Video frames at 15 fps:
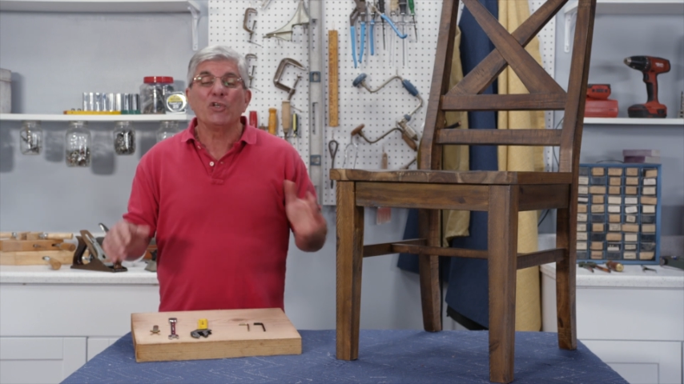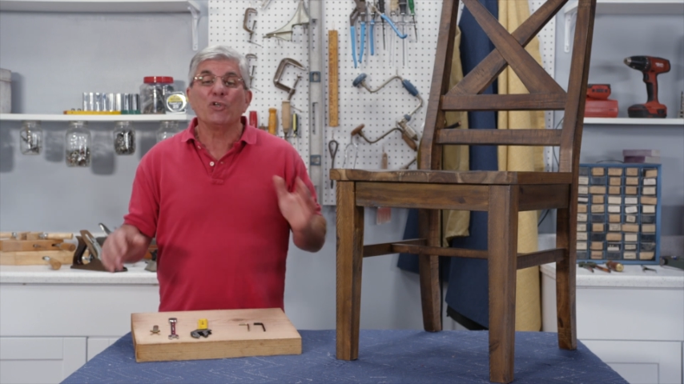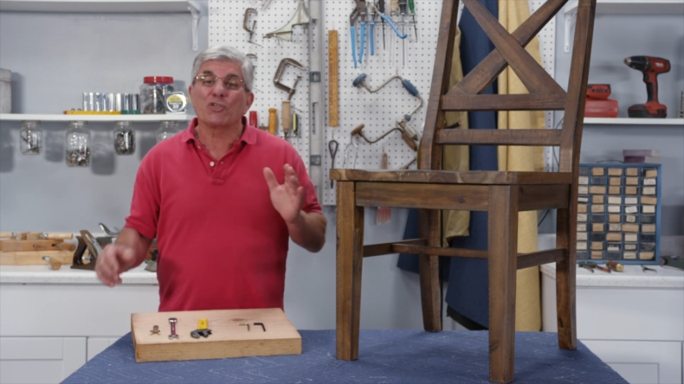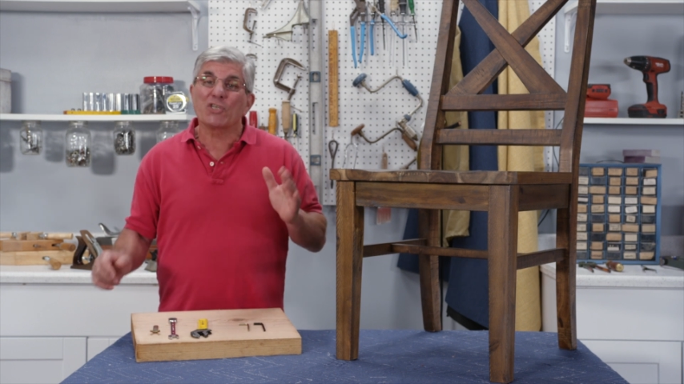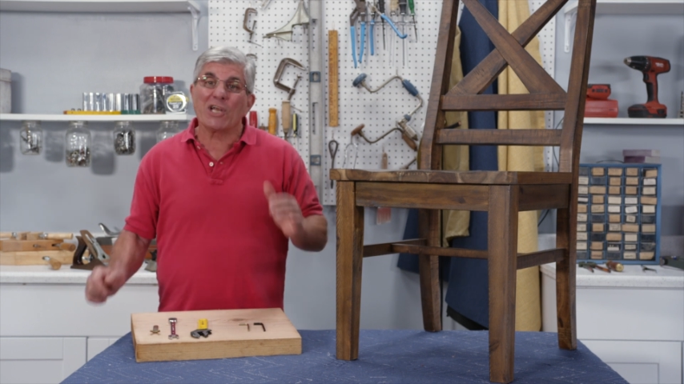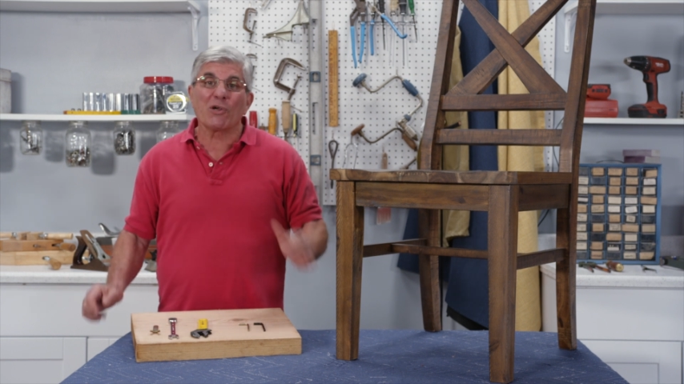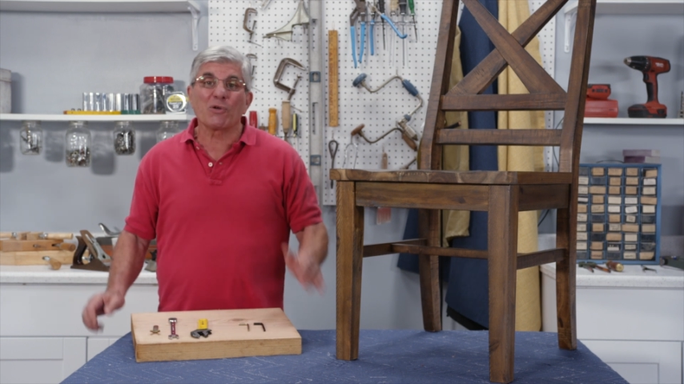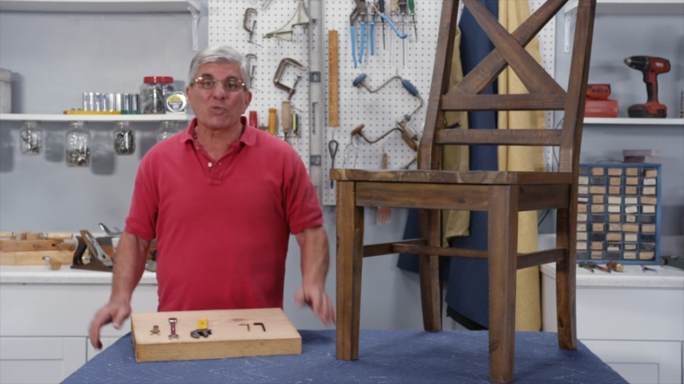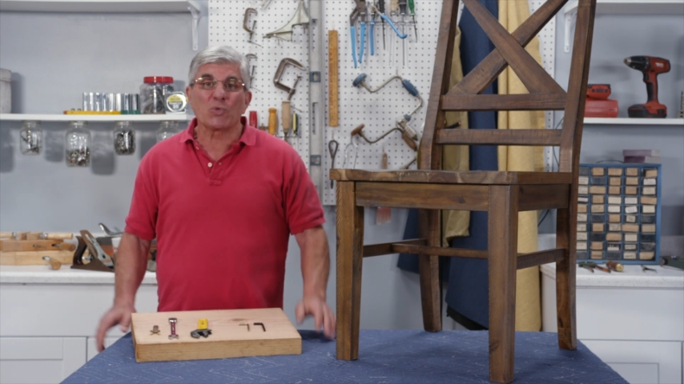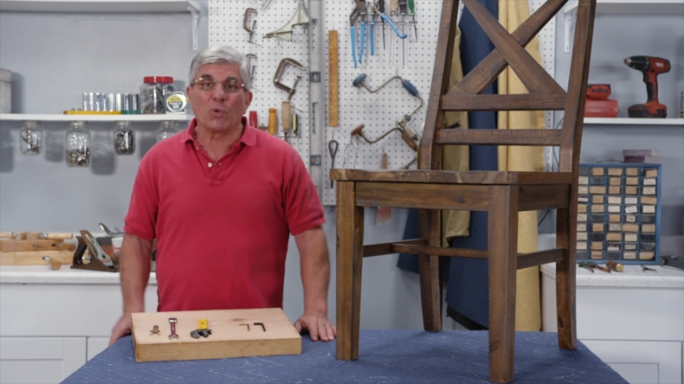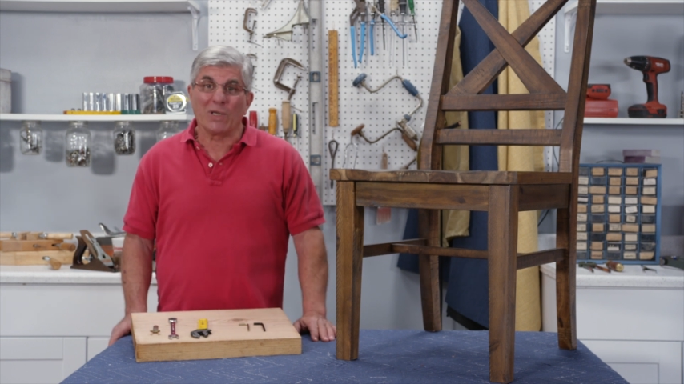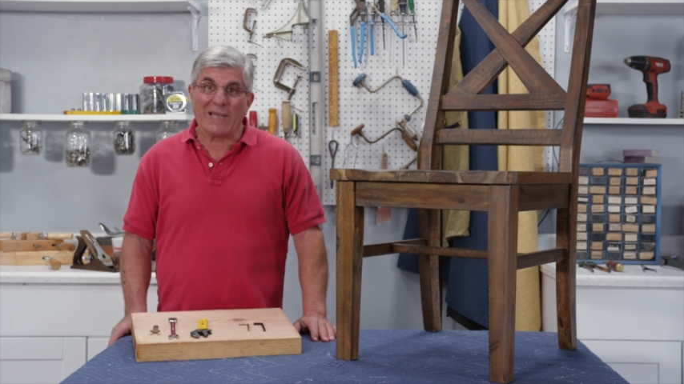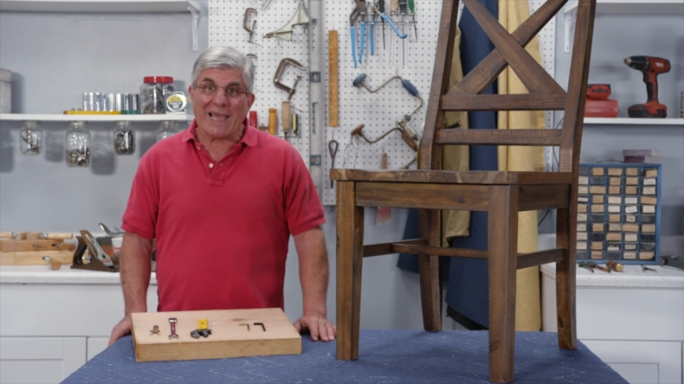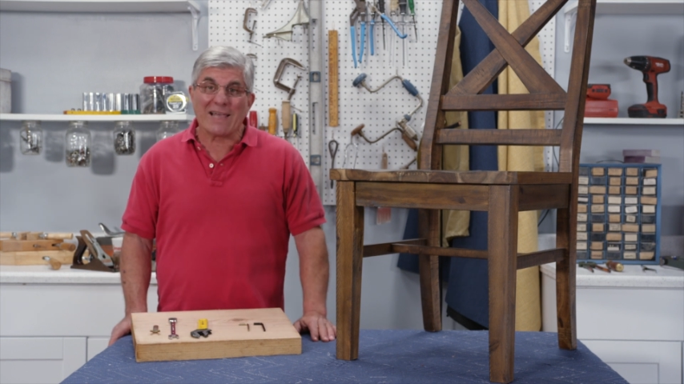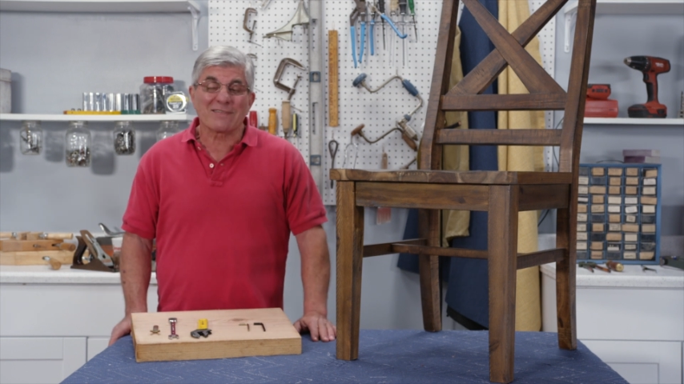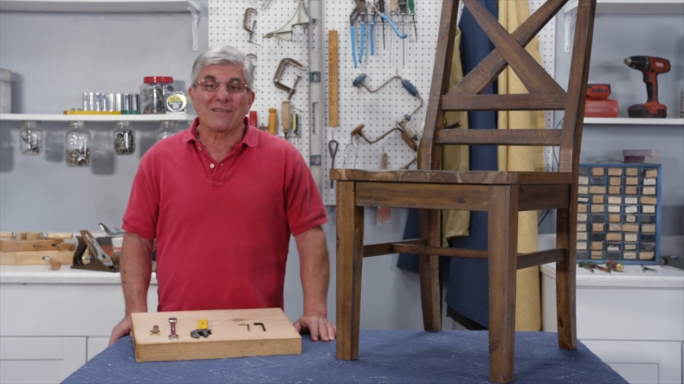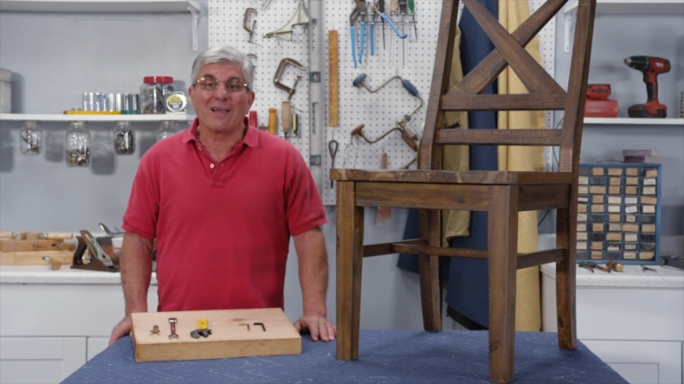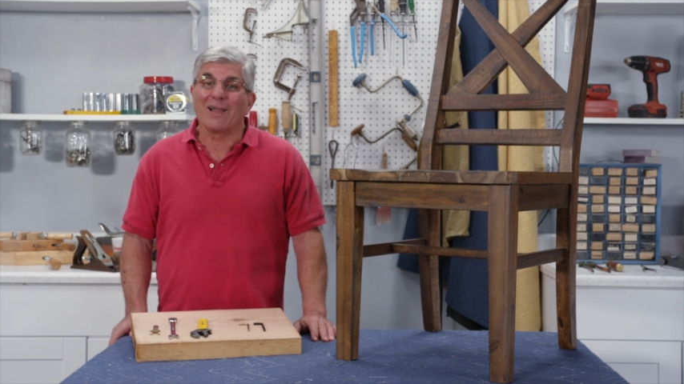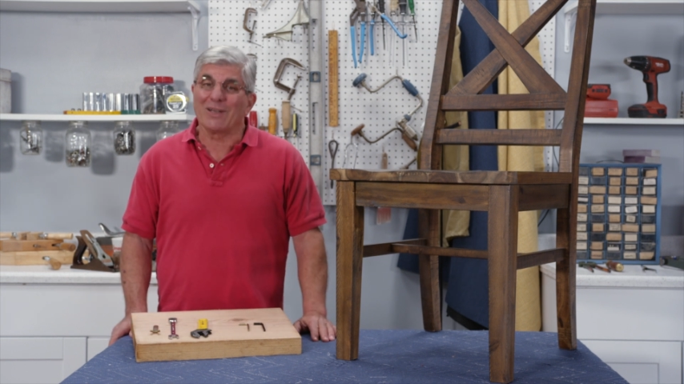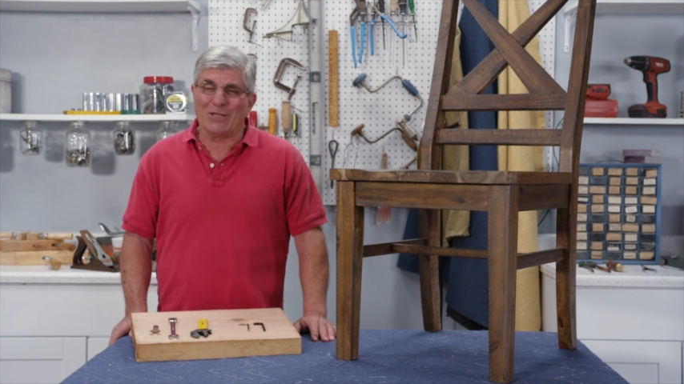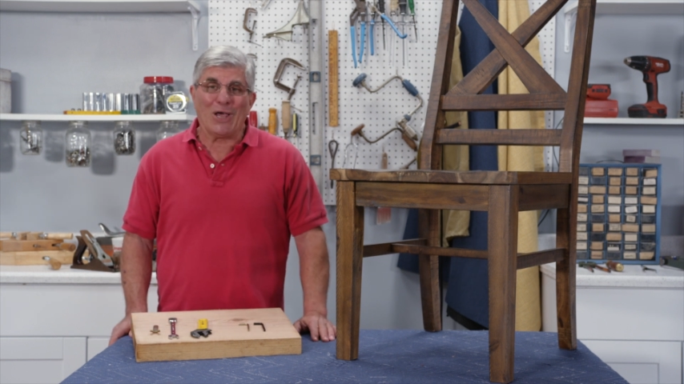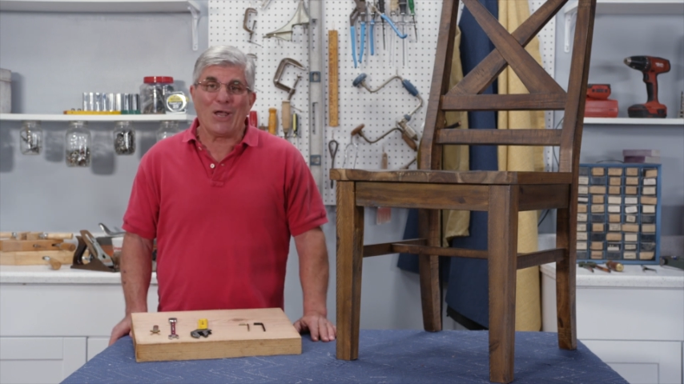your chairs will last a